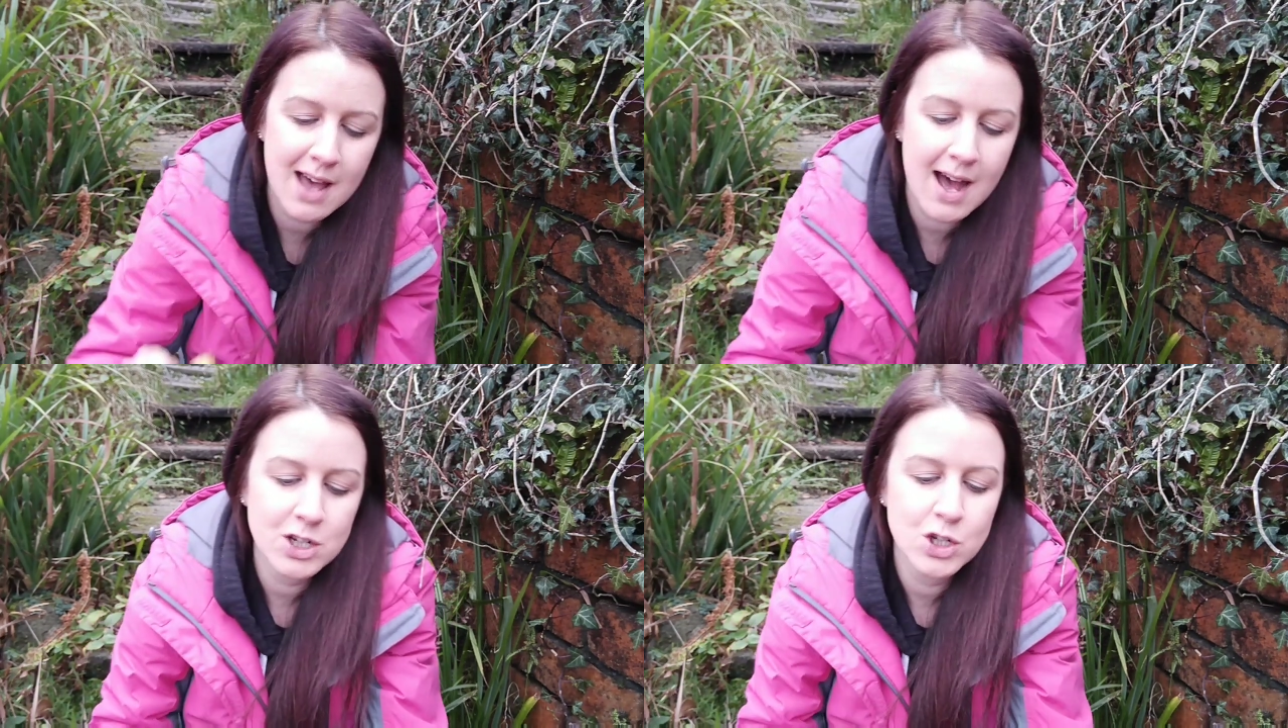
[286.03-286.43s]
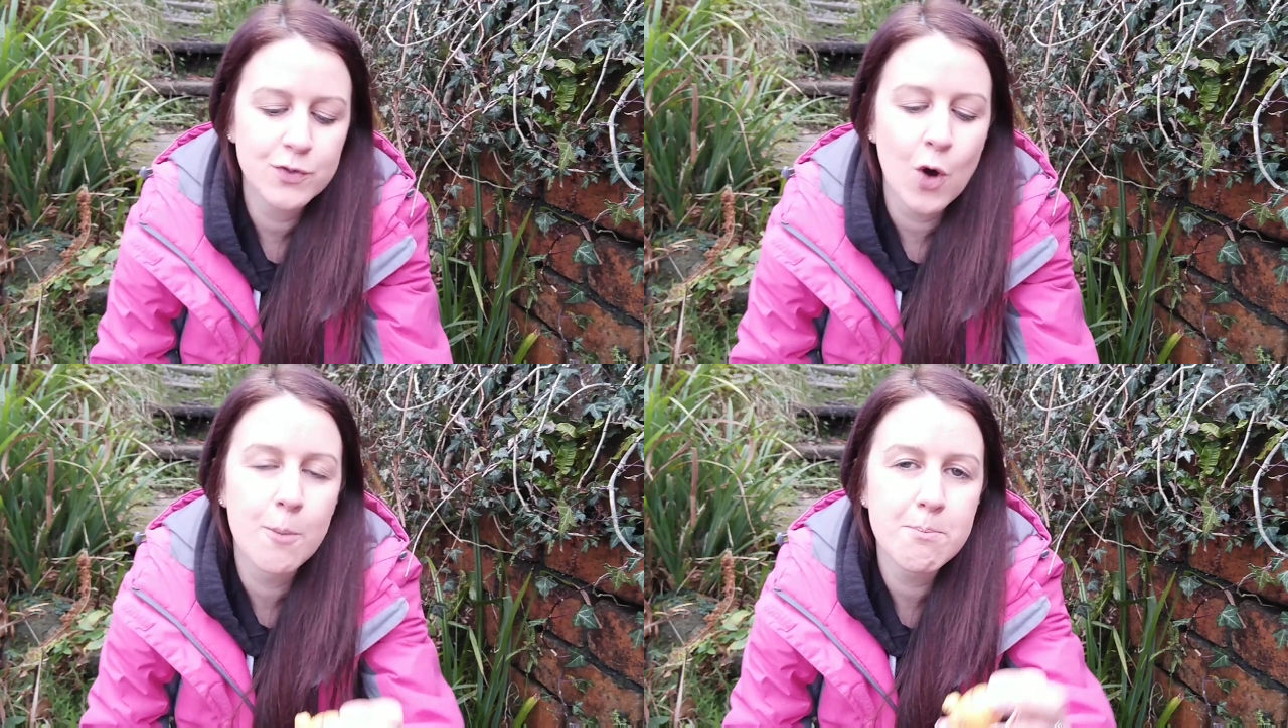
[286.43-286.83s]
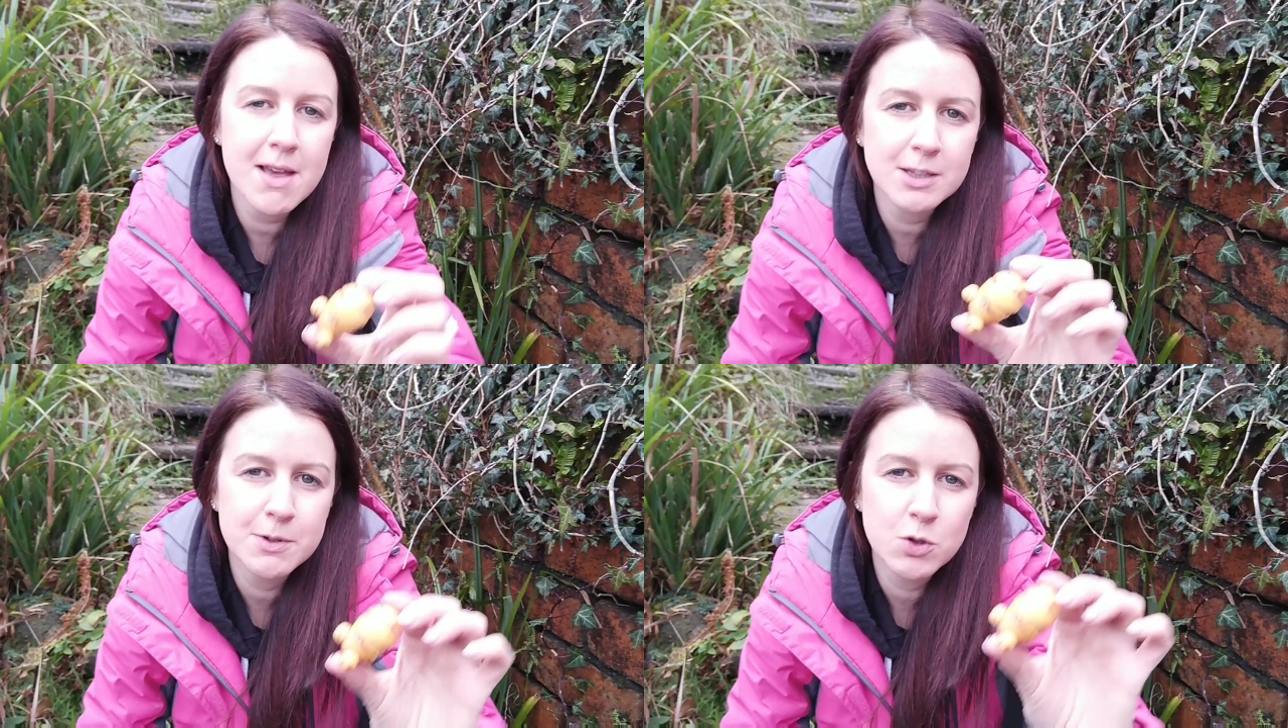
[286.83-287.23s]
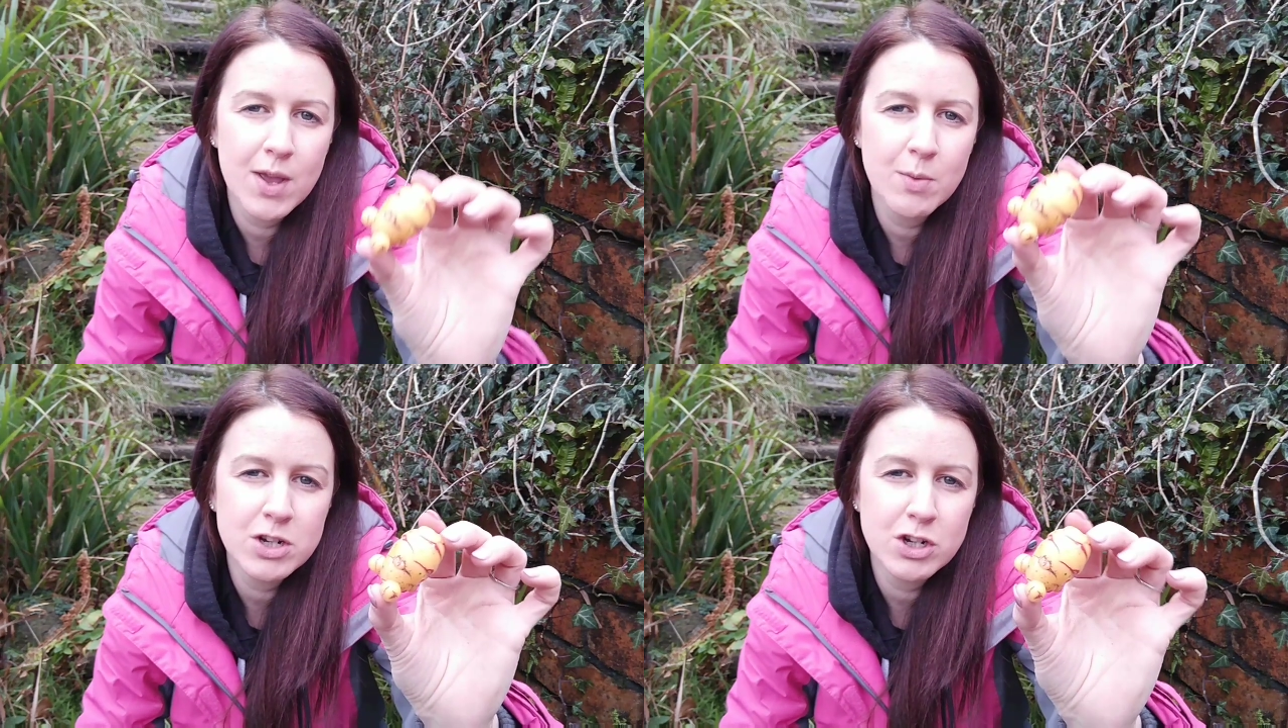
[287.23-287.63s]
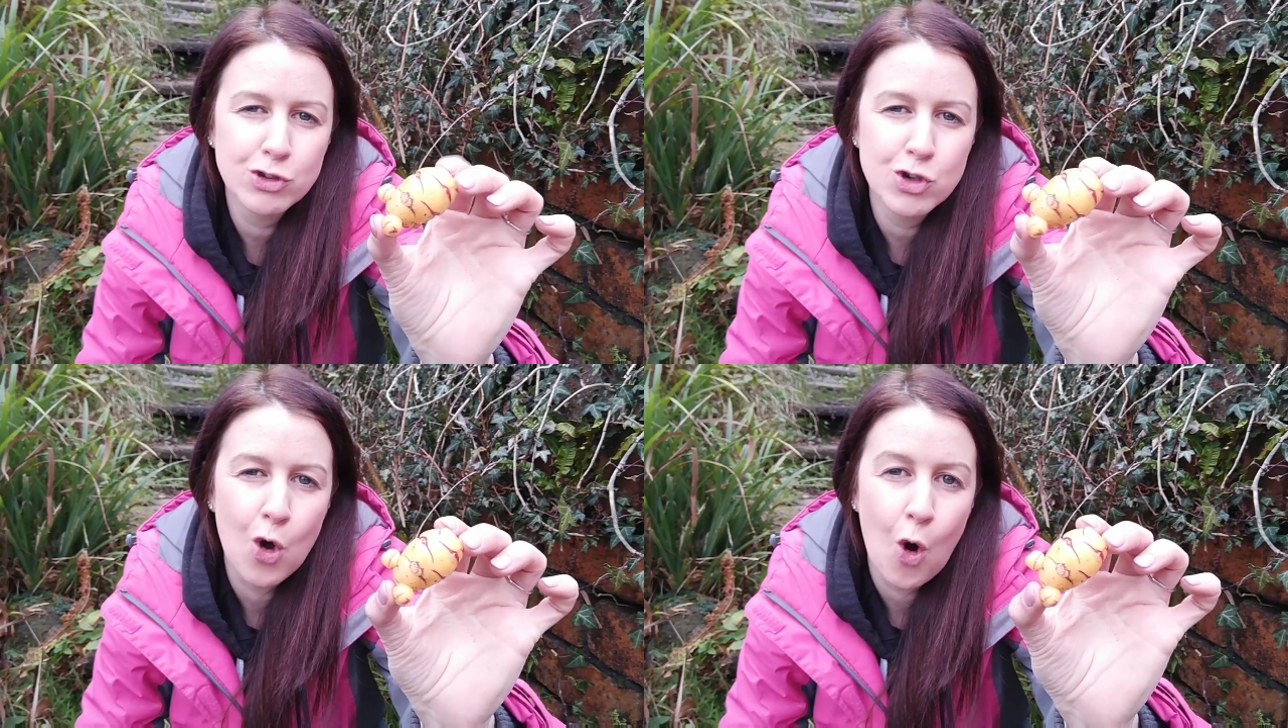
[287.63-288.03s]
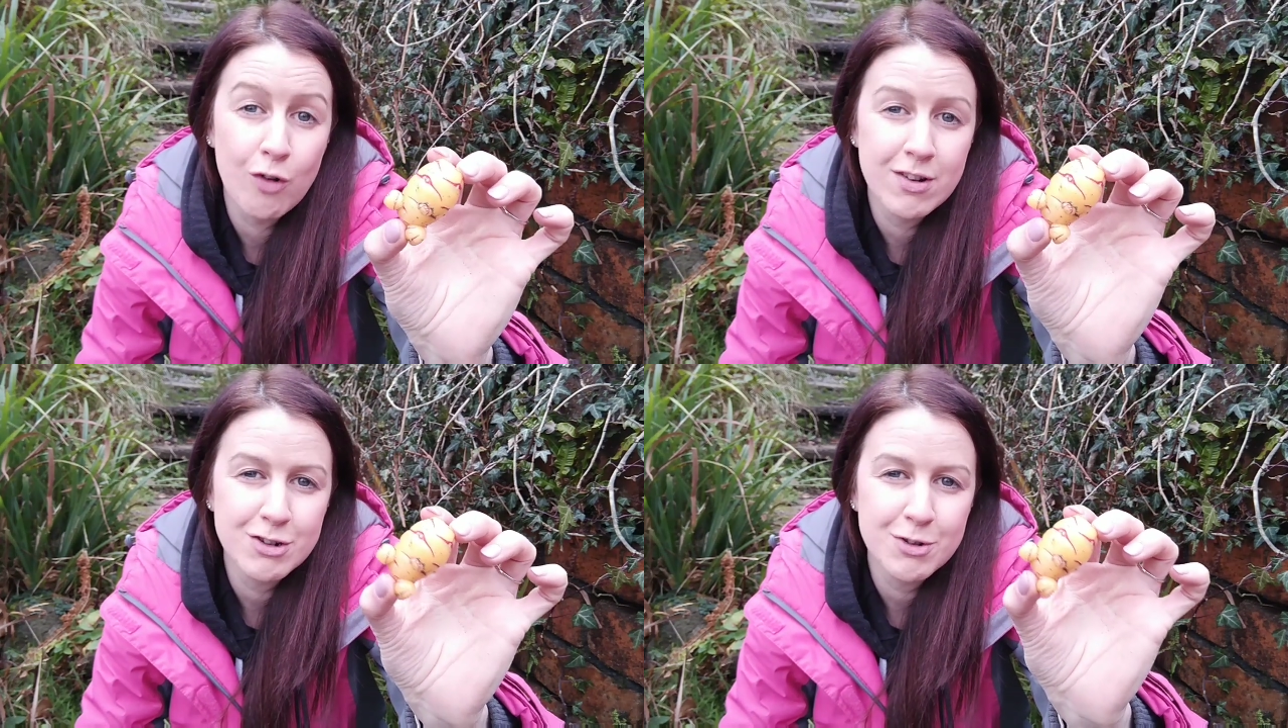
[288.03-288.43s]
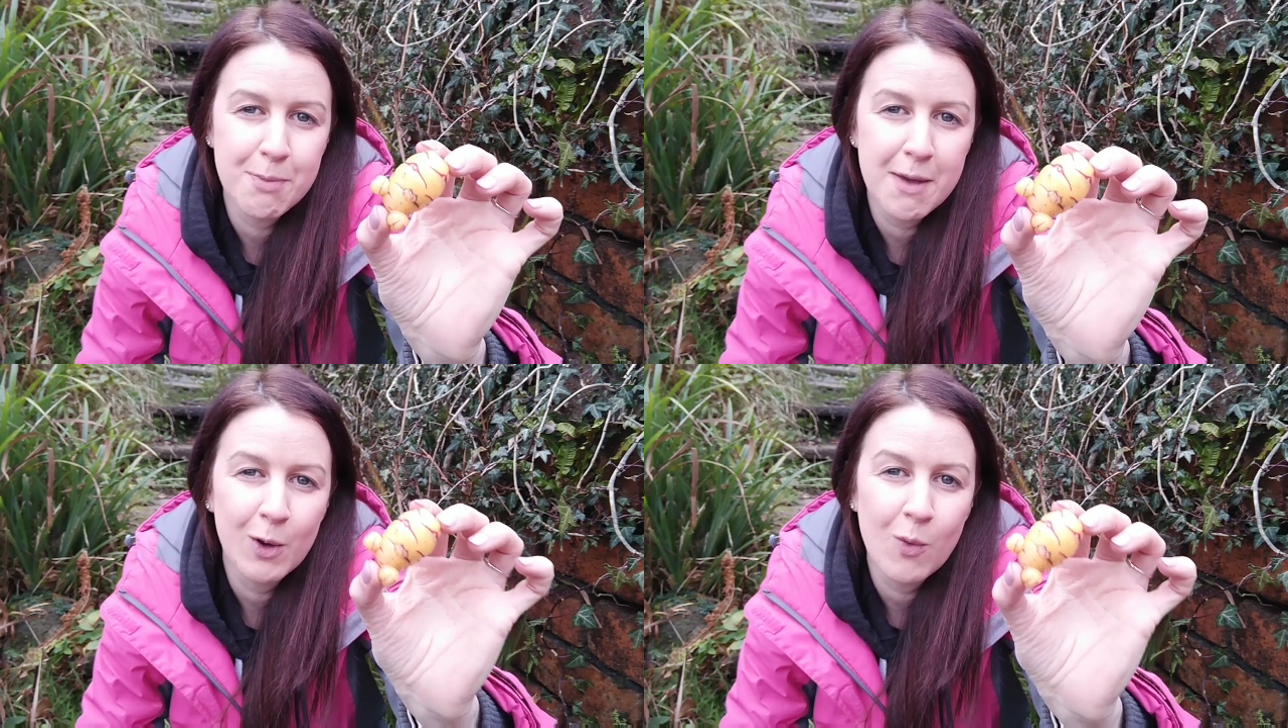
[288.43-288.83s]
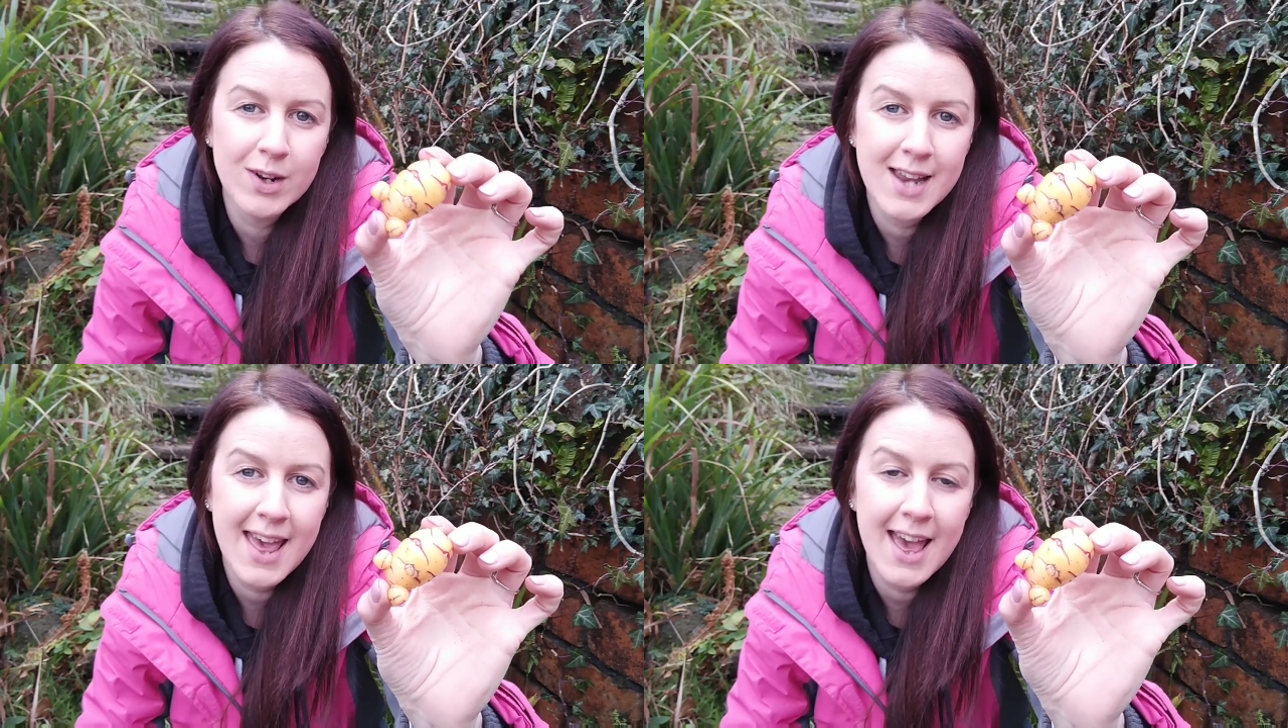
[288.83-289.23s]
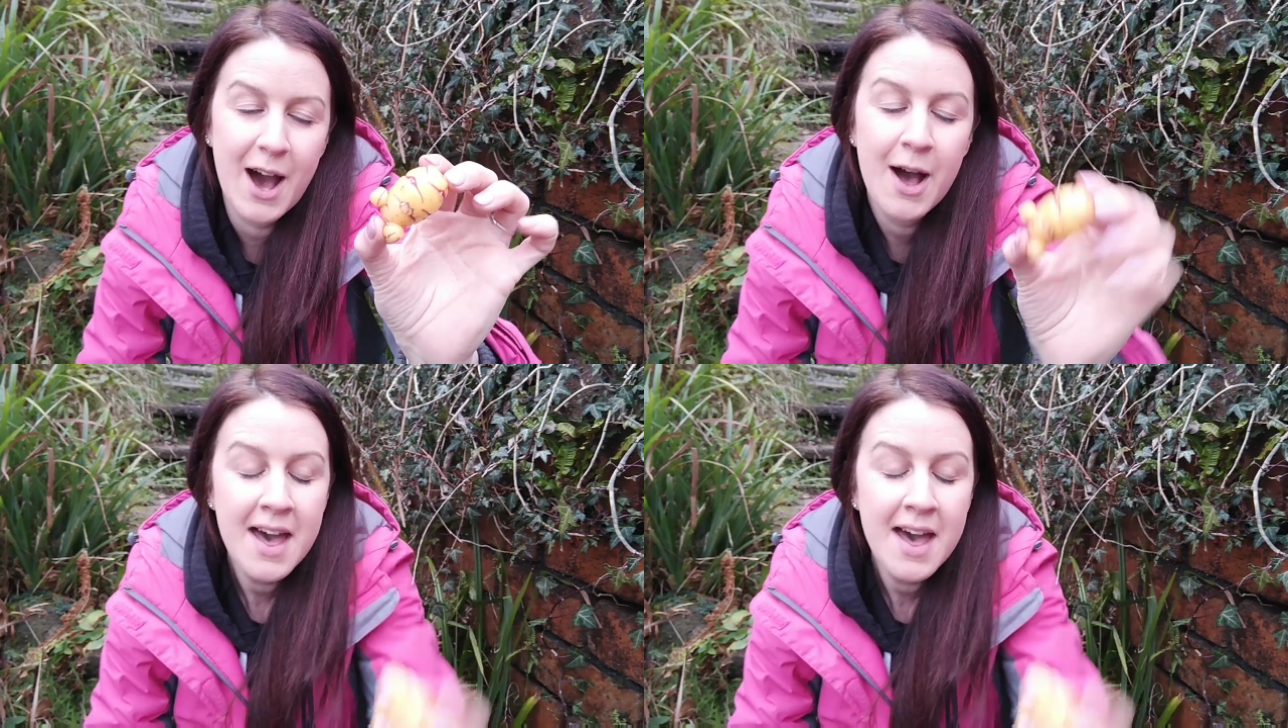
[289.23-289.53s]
and you've got a mix between which is an orange and pink one here